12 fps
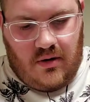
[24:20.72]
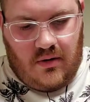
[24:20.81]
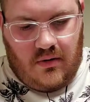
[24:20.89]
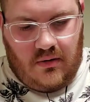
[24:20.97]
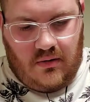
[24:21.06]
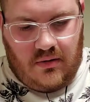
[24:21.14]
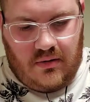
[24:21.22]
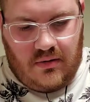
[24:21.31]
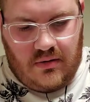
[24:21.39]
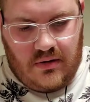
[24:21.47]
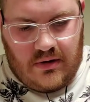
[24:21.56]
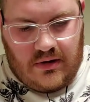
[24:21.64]

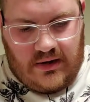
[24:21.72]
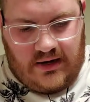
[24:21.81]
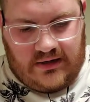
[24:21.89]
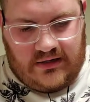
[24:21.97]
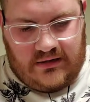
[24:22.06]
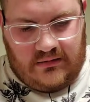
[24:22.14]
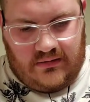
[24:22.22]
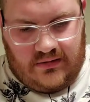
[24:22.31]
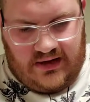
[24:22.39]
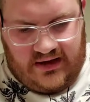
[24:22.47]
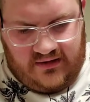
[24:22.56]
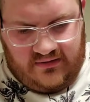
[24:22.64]
No, I
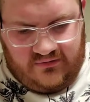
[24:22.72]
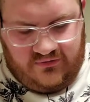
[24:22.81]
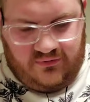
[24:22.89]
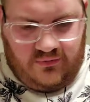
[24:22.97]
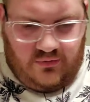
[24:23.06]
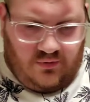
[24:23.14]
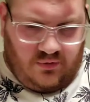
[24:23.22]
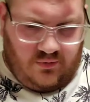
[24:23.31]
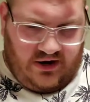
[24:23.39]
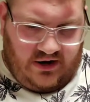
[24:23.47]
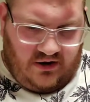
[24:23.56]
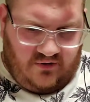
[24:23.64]
didn't have.
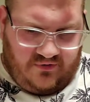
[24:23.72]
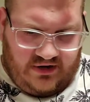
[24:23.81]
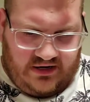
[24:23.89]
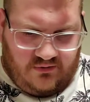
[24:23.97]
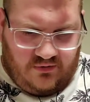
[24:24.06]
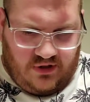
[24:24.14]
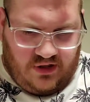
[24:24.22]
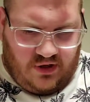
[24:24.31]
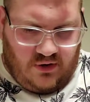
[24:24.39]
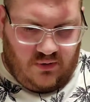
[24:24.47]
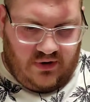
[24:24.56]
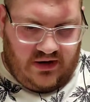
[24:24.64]
Well, my girlfriend didn't
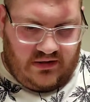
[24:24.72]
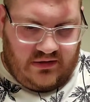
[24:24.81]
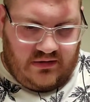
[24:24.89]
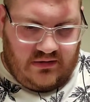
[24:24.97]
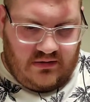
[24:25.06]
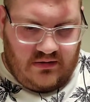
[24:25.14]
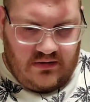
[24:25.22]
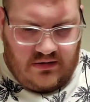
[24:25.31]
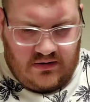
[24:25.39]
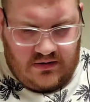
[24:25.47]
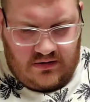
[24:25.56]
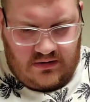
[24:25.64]
really go with.
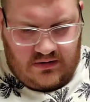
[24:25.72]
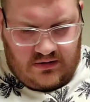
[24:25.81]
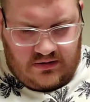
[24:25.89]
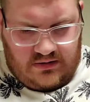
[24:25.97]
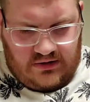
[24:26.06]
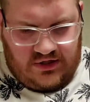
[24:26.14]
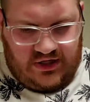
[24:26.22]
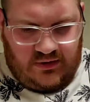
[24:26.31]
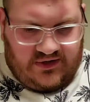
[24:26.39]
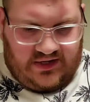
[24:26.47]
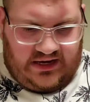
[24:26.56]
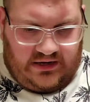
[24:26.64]

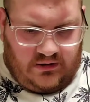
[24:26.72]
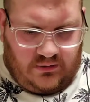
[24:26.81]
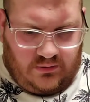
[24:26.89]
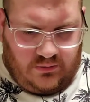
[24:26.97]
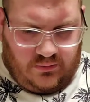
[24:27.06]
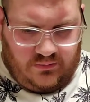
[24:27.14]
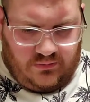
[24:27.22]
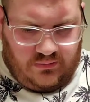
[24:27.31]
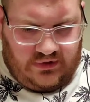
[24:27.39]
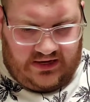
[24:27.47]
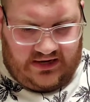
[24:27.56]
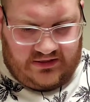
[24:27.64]
She was at
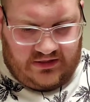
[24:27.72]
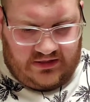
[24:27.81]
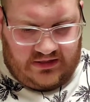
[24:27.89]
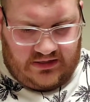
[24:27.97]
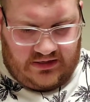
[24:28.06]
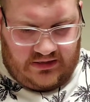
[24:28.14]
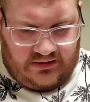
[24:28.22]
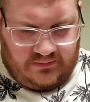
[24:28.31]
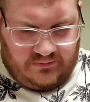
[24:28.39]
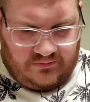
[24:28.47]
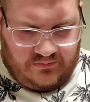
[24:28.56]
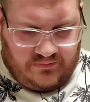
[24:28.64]
home at the
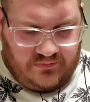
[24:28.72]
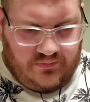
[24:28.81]
time,